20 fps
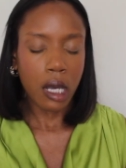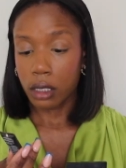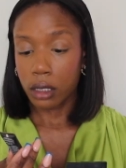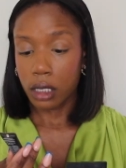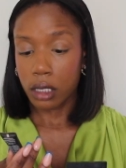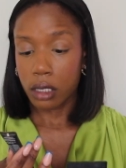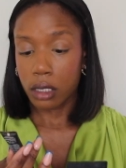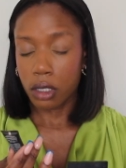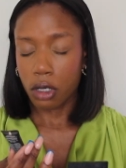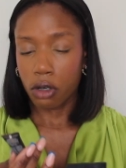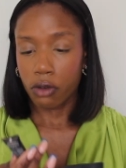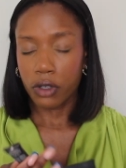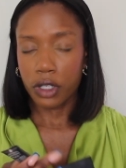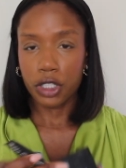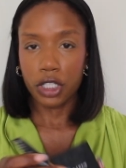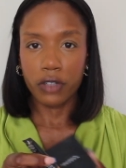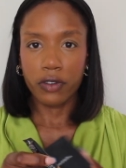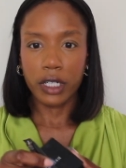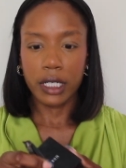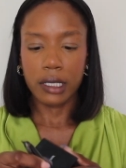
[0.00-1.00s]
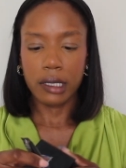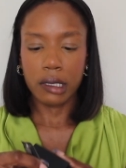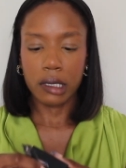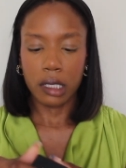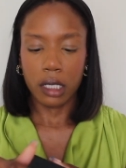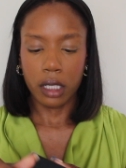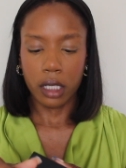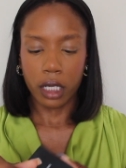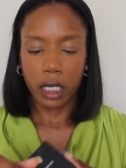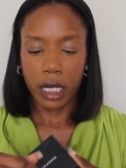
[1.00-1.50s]
This is the Overachiever
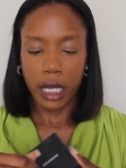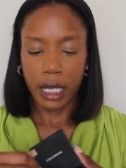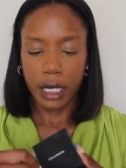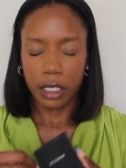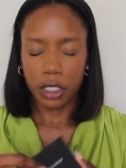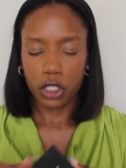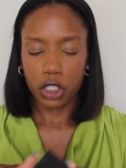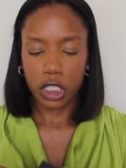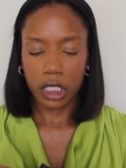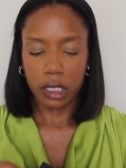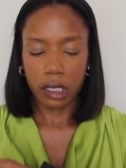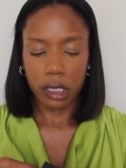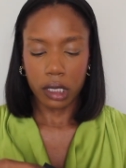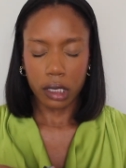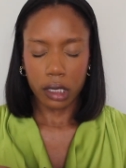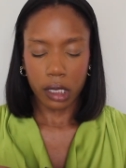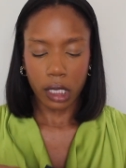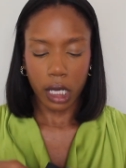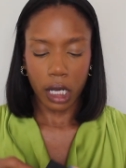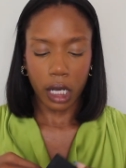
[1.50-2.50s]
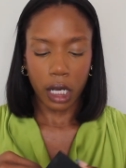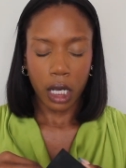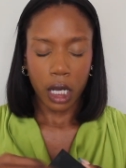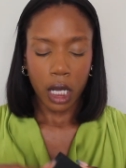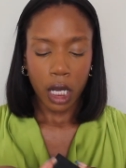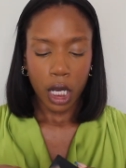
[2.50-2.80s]
concealer, and it's just this like